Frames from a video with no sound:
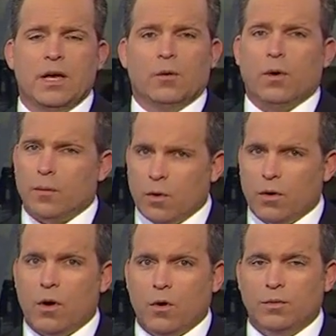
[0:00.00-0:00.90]
want more
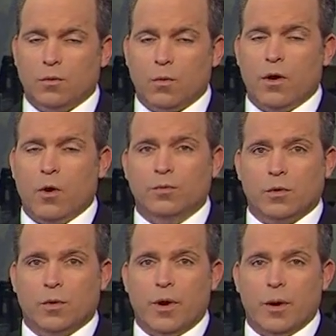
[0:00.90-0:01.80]
homes or want homes
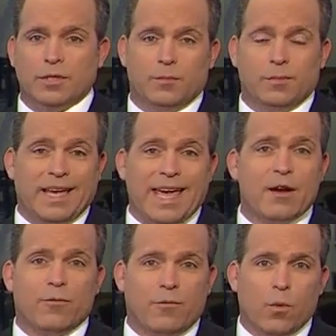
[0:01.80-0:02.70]
or apartments they
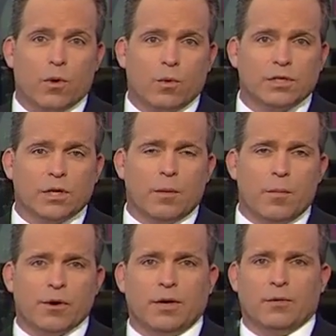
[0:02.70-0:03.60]
can't afford what's on the
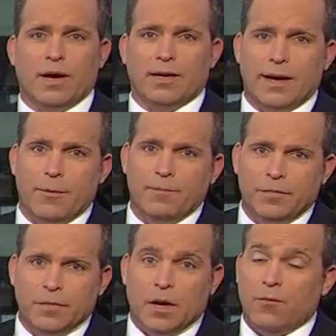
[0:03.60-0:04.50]
market right now.
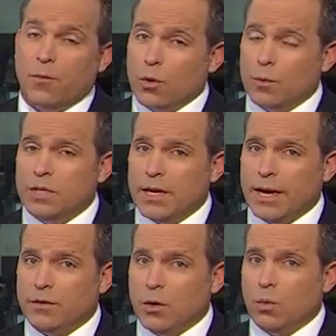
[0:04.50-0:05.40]
A forum
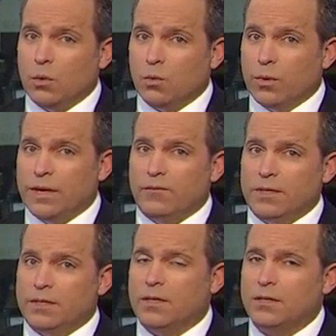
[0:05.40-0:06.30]
tonight, though, will
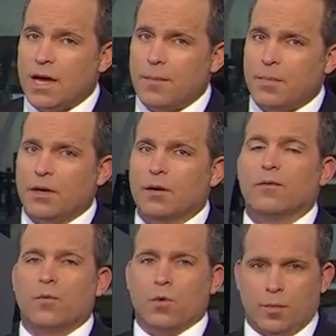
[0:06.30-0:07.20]
revisit the topic of
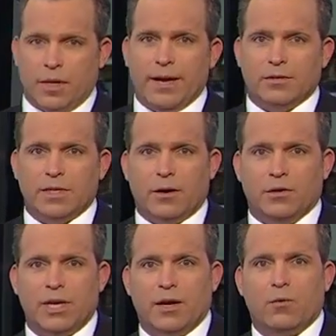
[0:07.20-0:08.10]
affordable housing. Our
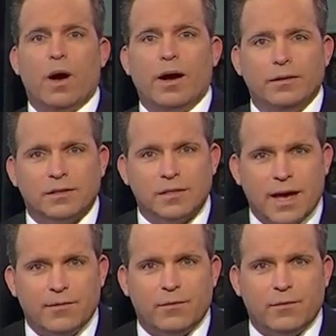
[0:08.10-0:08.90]
Jake Ryle is live, in